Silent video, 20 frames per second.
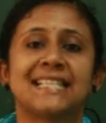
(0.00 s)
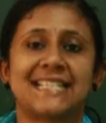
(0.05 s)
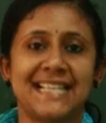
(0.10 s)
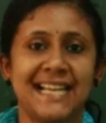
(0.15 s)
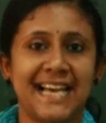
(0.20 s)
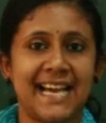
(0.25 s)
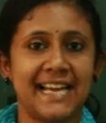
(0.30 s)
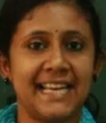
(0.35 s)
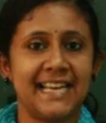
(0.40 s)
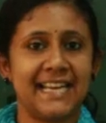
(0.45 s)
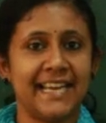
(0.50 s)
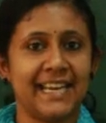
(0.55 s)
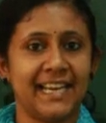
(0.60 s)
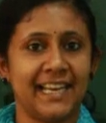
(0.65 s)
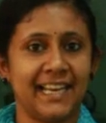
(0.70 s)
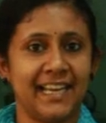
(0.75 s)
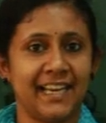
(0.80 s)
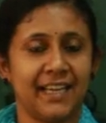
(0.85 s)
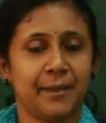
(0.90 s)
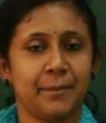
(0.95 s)

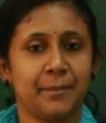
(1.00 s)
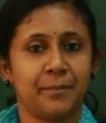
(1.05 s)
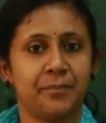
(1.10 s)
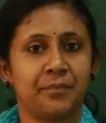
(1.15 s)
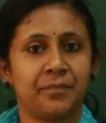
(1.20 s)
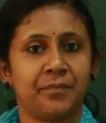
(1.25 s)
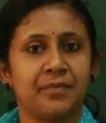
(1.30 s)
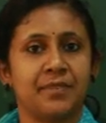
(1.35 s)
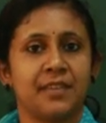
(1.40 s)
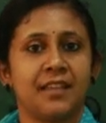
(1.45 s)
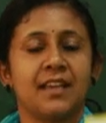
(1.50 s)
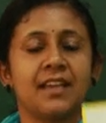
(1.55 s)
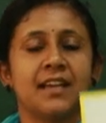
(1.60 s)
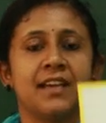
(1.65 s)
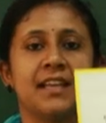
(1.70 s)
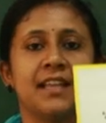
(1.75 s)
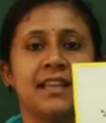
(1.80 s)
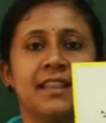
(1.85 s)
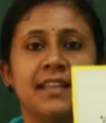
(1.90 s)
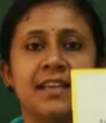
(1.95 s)
slanting line.
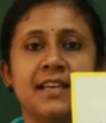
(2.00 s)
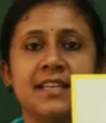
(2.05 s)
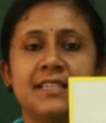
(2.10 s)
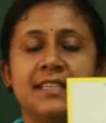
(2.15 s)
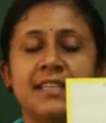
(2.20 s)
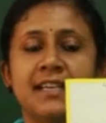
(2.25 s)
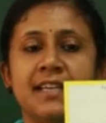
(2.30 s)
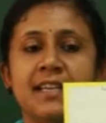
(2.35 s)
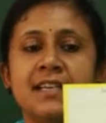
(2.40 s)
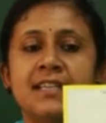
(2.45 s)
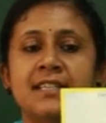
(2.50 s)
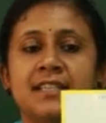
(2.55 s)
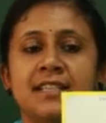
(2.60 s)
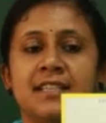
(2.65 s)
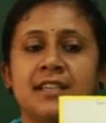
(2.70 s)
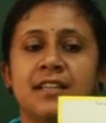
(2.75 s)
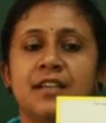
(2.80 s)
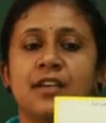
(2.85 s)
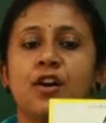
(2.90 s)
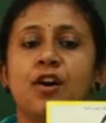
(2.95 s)
This
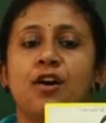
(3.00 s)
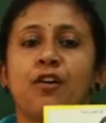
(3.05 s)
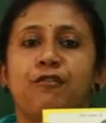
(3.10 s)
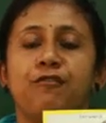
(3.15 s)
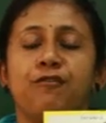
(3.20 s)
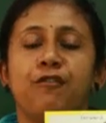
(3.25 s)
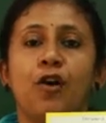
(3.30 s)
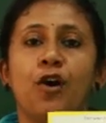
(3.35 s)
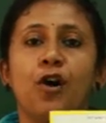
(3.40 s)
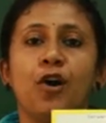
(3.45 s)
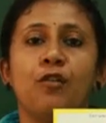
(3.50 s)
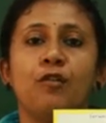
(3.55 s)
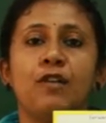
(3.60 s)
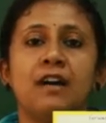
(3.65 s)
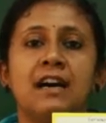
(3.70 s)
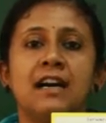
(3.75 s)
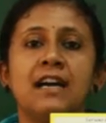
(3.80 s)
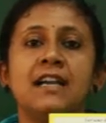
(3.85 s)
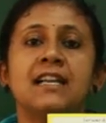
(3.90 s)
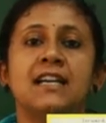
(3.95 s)
is
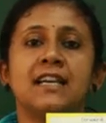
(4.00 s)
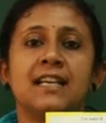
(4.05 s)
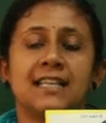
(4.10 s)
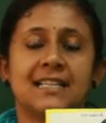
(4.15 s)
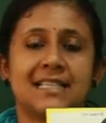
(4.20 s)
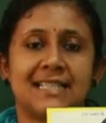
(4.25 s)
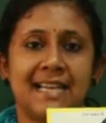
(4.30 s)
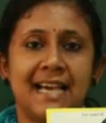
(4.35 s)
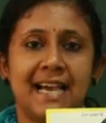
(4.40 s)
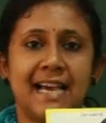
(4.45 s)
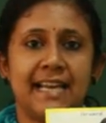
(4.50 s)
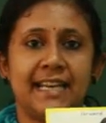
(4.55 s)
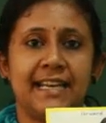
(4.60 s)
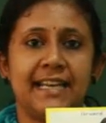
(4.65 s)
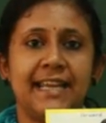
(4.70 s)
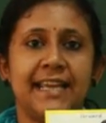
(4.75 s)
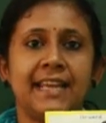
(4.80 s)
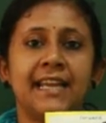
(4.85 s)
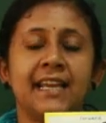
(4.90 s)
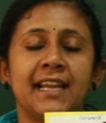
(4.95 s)
forward
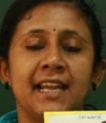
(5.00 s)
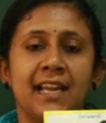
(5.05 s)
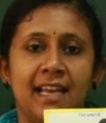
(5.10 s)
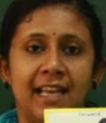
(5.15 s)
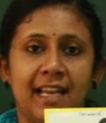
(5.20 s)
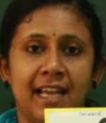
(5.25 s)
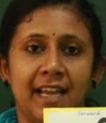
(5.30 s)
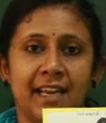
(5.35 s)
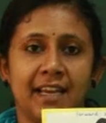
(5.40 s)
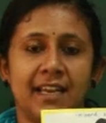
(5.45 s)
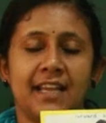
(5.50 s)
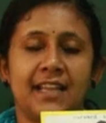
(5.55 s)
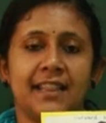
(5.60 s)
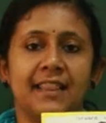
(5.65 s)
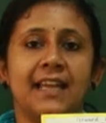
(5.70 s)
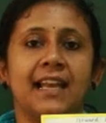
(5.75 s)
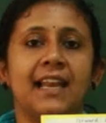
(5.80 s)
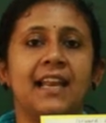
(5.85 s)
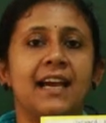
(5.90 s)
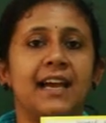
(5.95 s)
slanting line.
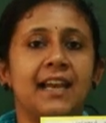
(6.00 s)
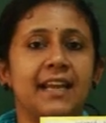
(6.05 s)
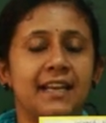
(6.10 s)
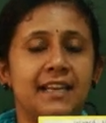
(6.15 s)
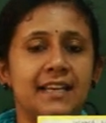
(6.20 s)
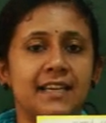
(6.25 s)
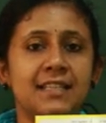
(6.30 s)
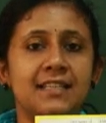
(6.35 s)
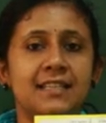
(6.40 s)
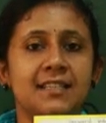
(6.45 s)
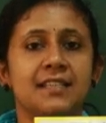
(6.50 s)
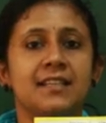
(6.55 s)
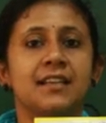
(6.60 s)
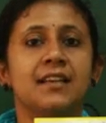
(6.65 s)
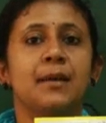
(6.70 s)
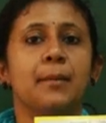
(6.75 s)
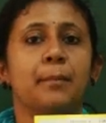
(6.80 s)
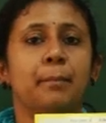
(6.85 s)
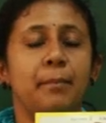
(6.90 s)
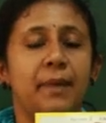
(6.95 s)
The line is
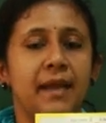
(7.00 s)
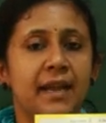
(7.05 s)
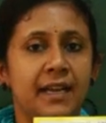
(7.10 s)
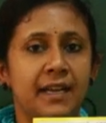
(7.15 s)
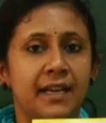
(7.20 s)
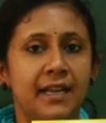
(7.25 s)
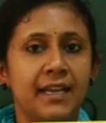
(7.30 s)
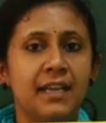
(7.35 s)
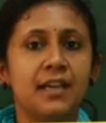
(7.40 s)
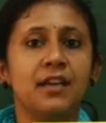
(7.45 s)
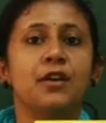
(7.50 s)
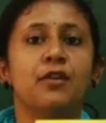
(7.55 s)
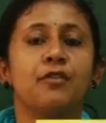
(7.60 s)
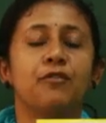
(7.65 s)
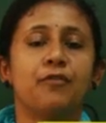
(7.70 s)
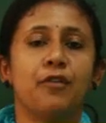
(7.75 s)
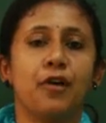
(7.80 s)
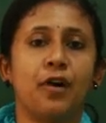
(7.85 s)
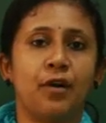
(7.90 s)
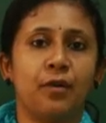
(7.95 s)
bending
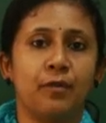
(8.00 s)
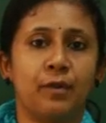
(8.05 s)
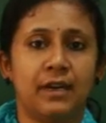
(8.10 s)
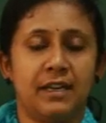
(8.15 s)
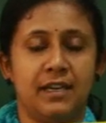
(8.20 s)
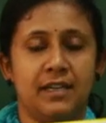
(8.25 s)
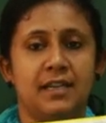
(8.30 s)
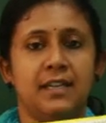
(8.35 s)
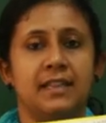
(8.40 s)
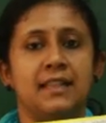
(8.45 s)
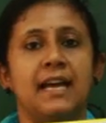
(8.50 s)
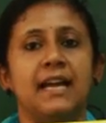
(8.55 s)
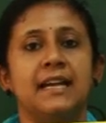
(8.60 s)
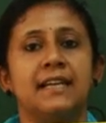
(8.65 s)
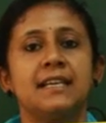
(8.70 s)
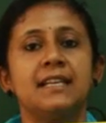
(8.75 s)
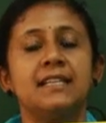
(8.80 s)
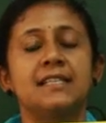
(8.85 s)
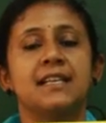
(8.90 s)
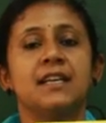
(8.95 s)
forward.
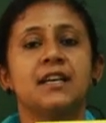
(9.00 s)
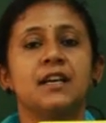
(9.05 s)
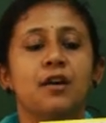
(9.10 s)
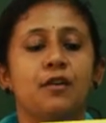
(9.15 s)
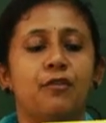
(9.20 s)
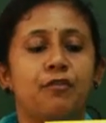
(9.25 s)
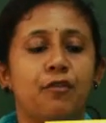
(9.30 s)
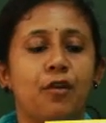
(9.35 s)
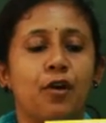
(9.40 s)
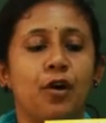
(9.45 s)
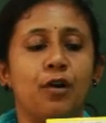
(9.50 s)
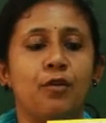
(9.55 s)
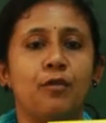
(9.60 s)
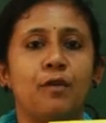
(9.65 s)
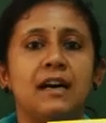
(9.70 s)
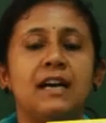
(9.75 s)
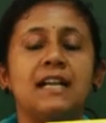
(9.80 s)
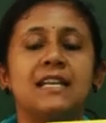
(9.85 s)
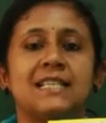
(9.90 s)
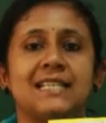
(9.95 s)
That is
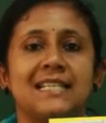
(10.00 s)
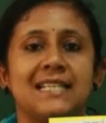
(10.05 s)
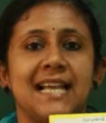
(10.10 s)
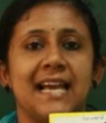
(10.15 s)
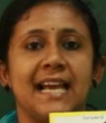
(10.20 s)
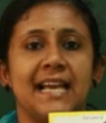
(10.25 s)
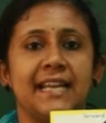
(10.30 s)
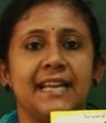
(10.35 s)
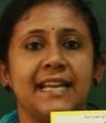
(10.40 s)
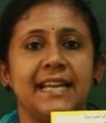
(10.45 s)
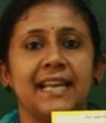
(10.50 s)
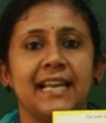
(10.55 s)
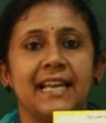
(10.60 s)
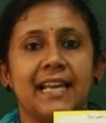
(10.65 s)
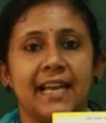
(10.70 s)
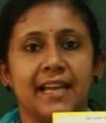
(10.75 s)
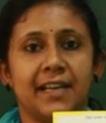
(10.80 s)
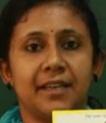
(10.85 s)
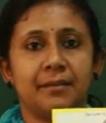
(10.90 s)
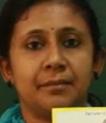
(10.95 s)
forward slanting
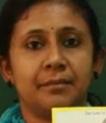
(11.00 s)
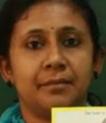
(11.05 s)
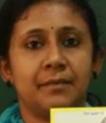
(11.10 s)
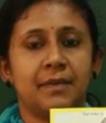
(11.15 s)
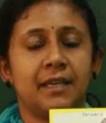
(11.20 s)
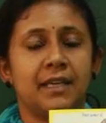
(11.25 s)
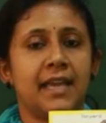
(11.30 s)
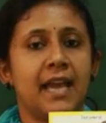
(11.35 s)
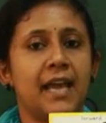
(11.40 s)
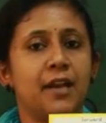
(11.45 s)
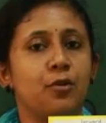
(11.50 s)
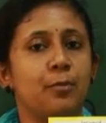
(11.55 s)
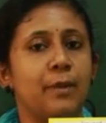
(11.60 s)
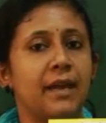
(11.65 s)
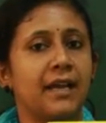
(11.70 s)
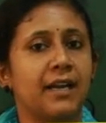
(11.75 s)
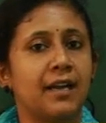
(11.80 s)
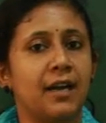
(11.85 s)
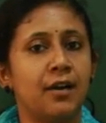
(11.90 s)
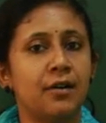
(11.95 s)
line. Can you
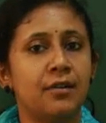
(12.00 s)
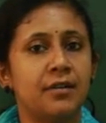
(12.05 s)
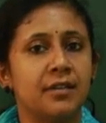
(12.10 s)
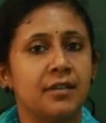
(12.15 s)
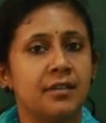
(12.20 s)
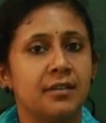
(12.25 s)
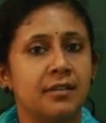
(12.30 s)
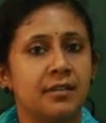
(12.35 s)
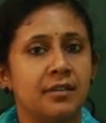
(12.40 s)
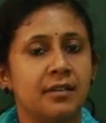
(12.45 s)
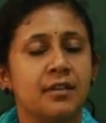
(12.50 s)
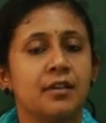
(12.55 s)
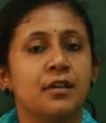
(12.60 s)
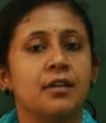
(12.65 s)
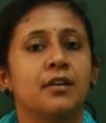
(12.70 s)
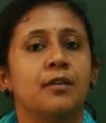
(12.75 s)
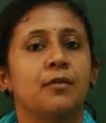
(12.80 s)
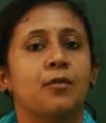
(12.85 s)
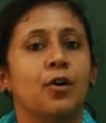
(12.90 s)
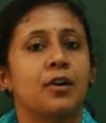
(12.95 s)
make
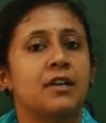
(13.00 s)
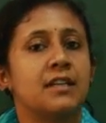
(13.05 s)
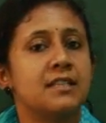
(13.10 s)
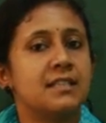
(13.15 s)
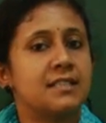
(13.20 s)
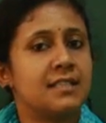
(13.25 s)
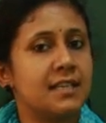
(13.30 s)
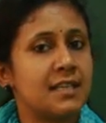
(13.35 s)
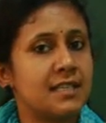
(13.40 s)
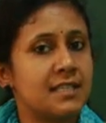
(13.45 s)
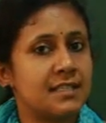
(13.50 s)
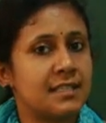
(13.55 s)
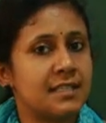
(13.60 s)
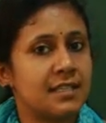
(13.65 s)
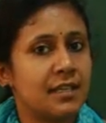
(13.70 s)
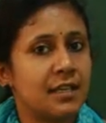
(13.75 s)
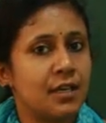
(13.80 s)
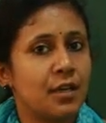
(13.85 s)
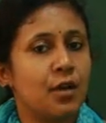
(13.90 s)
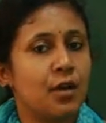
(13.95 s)
out? What is this?